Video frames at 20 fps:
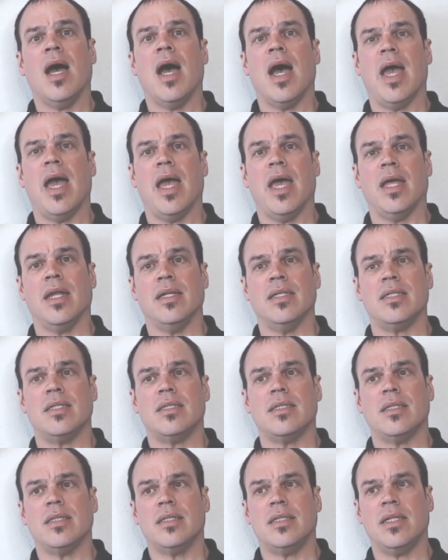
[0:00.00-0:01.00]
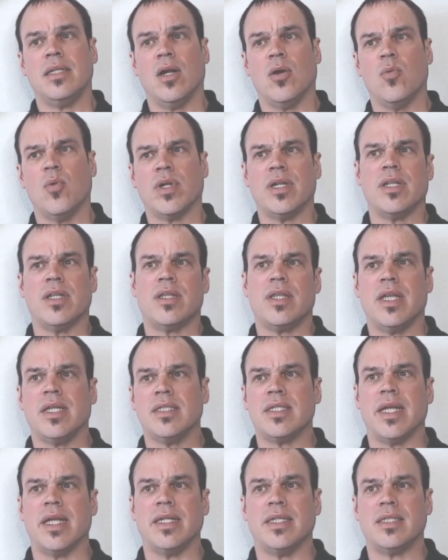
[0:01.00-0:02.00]
And, one of the
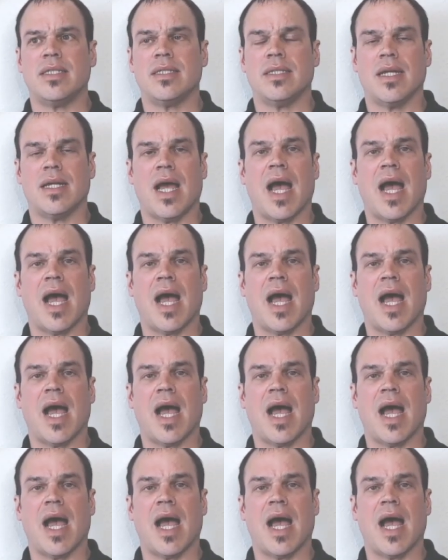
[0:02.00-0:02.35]
things that